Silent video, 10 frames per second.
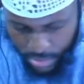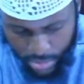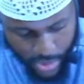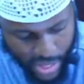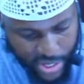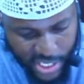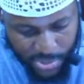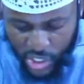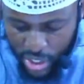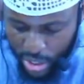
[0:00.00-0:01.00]
And then it's
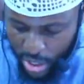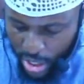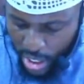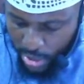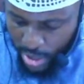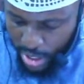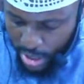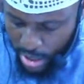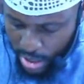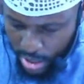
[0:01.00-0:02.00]
mentioned here, ikhwani,
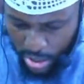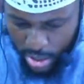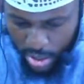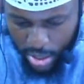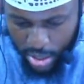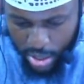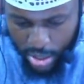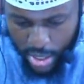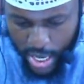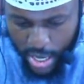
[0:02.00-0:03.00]

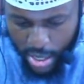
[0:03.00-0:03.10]
that